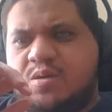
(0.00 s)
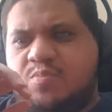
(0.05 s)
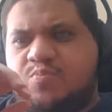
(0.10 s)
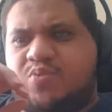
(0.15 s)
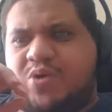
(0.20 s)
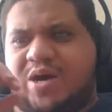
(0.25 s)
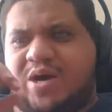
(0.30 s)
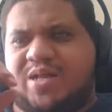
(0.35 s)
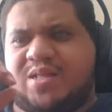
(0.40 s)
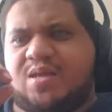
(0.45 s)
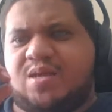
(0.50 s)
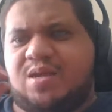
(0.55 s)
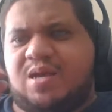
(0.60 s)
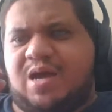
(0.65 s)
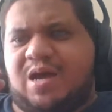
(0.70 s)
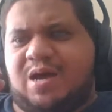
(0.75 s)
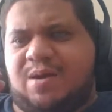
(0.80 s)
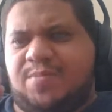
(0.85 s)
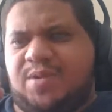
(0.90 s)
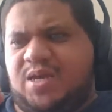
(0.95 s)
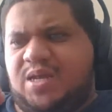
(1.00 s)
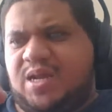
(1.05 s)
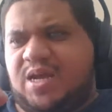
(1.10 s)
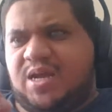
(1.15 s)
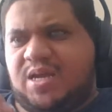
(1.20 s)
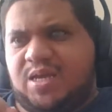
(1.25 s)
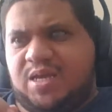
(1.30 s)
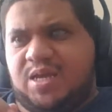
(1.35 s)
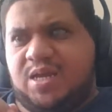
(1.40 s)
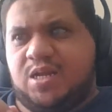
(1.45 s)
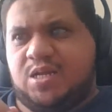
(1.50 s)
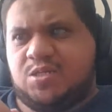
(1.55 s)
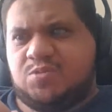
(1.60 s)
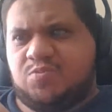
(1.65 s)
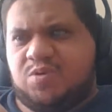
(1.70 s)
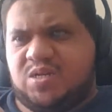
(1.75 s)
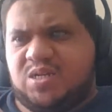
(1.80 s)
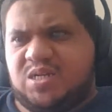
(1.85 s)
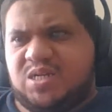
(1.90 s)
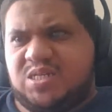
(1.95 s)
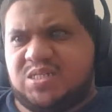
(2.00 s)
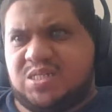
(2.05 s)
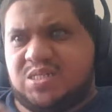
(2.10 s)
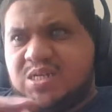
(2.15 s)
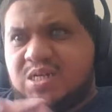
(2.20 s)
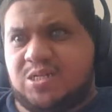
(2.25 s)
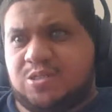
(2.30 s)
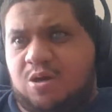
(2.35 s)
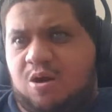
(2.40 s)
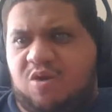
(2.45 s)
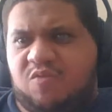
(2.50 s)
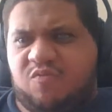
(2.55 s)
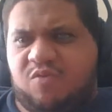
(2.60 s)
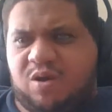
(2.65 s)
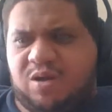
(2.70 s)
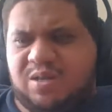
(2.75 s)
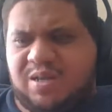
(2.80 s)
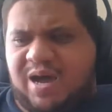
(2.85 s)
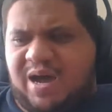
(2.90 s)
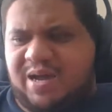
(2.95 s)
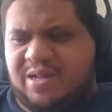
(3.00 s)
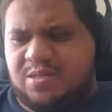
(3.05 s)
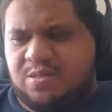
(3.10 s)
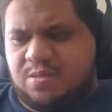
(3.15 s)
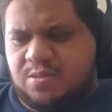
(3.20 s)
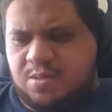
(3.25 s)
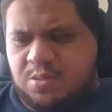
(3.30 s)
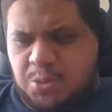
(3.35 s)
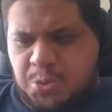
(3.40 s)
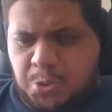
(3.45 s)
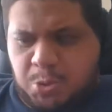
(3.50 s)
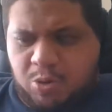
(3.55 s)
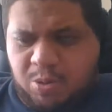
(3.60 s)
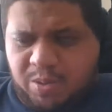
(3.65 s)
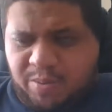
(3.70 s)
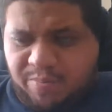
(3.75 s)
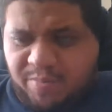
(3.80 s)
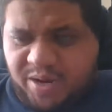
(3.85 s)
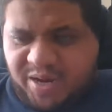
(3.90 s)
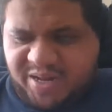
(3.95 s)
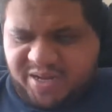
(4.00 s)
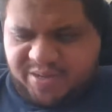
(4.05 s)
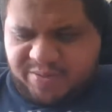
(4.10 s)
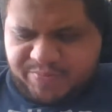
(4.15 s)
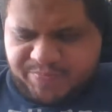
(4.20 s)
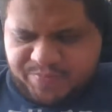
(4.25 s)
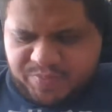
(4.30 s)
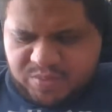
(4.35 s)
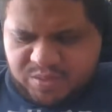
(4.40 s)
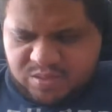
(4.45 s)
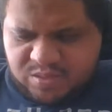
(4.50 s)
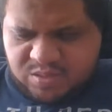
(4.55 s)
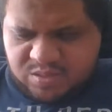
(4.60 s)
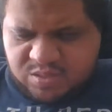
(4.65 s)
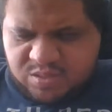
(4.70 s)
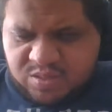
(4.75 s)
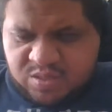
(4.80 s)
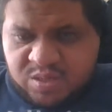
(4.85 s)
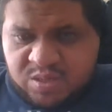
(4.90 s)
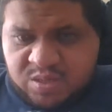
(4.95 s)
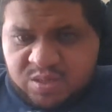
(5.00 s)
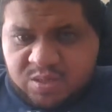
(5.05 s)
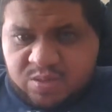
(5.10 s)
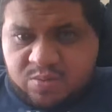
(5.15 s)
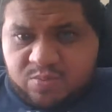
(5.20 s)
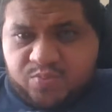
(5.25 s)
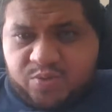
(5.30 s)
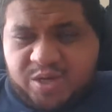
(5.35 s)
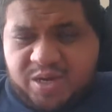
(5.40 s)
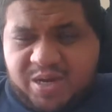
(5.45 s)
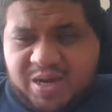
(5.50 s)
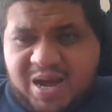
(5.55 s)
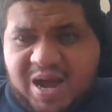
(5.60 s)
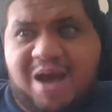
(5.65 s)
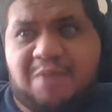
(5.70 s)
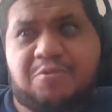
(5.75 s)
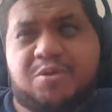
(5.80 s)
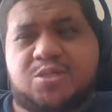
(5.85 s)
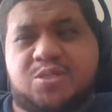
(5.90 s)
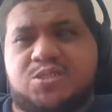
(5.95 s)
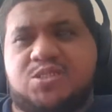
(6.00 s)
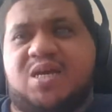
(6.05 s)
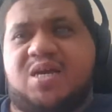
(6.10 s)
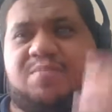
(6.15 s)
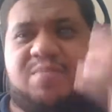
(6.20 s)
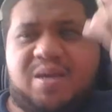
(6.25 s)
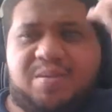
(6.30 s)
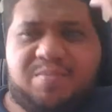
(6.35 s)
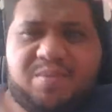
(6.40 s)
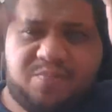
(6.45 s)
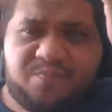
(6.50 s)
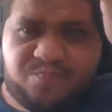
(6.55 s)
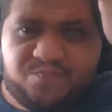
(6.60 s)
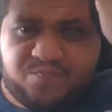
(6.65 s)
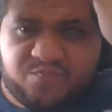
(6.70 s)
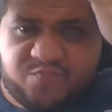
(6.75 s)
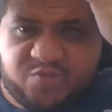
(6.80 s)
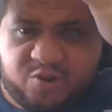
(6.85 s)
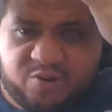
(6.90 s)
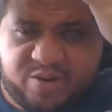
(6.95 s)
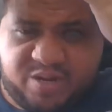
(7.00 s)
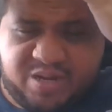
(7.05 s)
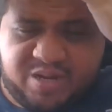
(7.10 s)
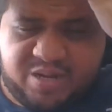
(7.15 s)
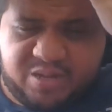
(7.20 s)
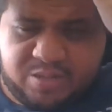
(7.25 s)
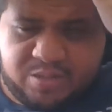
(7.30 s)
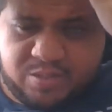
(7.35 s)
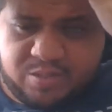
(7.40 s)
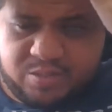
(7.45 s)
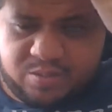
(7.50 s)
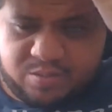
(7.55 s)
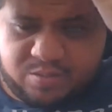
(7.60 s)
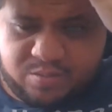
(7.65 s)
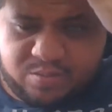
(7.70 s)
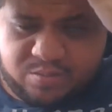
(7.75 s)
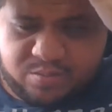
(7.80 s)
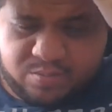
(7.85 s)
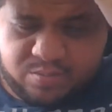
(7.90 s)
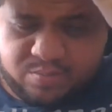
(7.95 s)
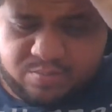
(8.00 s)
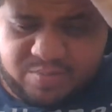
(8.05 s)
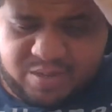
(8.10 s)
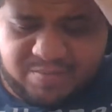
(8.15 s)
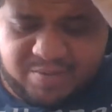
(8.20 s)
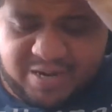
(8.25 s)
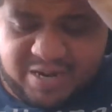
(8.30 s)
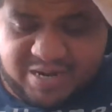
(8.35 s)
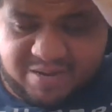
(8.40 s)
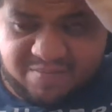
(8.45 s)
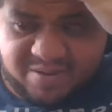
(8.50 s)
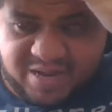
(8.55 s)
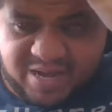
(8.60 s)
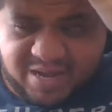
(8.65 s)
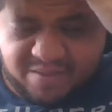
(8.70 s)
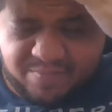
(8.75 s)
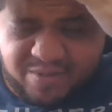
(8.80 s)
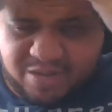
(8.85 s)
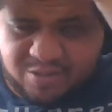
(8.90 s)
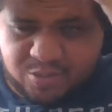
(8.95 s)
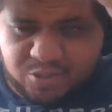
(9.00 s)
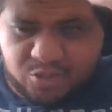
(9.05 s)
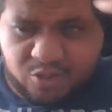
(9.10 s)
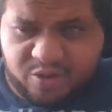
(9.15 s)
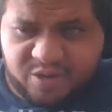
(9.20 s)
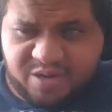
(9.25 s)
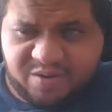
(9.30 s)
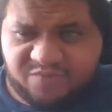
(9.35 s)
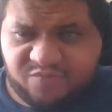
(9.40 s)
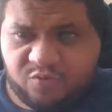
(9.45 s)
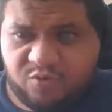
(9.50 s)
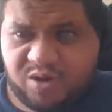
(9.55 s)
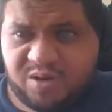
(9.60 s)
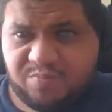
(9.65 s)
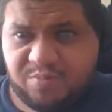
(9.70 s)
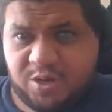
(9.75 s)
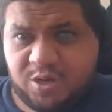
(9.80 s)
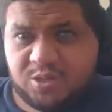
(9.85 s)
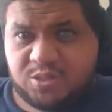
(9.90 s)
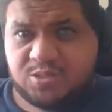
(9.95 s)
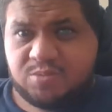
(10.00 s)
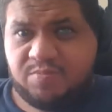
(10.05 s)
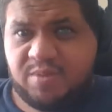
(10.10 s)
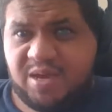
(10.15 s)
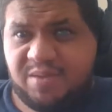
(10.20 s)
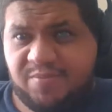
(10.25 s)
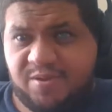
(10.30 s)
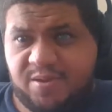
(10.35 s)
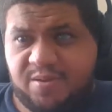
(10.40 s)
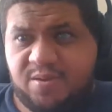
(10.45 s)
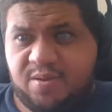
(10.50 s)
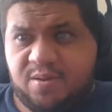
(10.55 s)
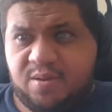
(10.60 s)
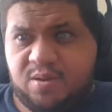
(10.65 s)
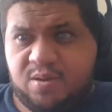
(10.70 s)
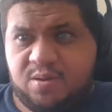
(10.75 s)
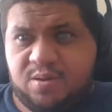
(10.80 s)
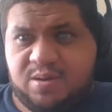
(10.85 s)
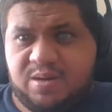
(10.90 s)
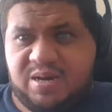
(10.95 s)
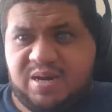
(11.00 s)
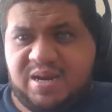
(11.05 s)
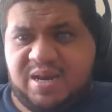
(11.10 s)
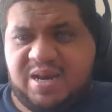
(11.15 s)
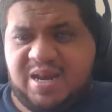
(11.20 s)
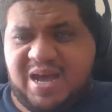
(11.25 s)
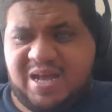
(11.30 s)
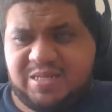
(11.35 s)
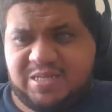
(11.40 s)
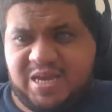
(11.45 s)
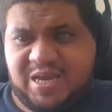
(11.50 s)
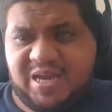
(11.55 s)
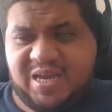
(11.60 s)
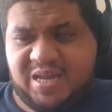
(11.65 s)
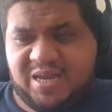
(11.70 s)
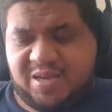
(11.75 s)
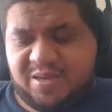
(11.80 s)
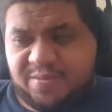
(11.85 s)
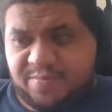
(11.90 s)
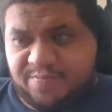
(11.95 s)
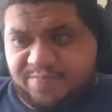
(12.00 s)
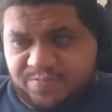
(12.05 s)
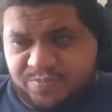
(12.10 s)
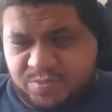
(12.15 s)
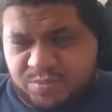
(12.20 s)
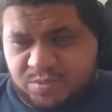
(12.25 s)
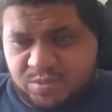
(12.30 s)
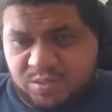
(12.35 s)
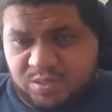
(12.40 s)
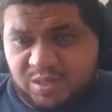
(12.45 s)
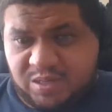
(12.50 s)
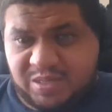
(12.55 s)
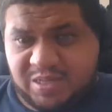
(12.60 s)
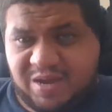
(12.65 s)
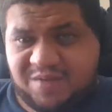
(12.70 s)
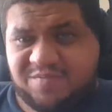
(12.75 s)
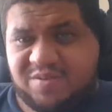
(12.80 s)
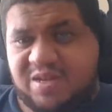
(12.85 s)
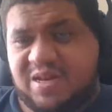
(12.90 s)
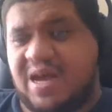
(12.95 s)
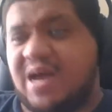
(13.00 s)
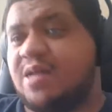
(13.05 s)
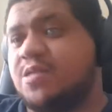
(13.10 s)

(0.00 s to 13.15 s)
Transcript: But I mean, hey, it is what it is. It does offer a lot for the money. But I would have said maybe 30, maybe not even that, about 30 to $40, maybe. Not 80. Definitely not.